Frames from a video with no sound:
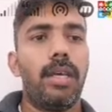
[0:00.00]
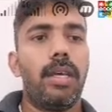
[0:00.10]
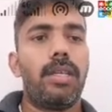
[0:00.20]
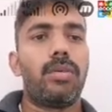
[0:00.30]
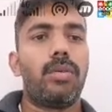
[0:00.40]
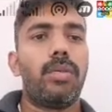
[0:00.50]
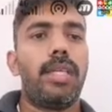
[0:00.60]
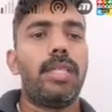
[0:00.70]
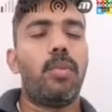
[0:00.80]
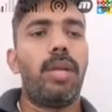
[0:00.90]
So
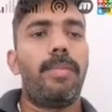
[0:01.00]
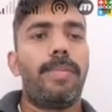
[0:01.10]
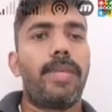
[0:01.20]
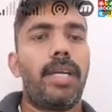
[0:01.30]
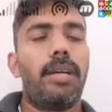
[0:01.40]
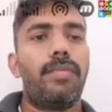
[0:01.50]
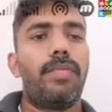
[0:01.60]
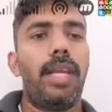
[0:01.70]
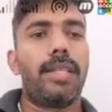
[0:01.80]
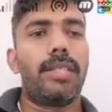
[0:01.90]
these polypeptide
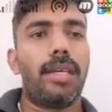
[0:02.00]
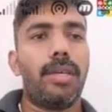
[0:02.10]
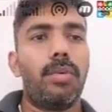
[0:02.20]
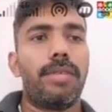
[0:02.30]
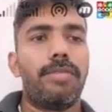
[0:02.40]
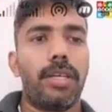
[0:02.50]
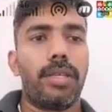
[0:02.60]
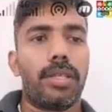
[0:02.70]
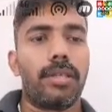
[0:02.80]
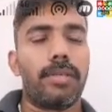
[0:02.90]
will execute a
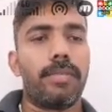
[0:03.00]
function,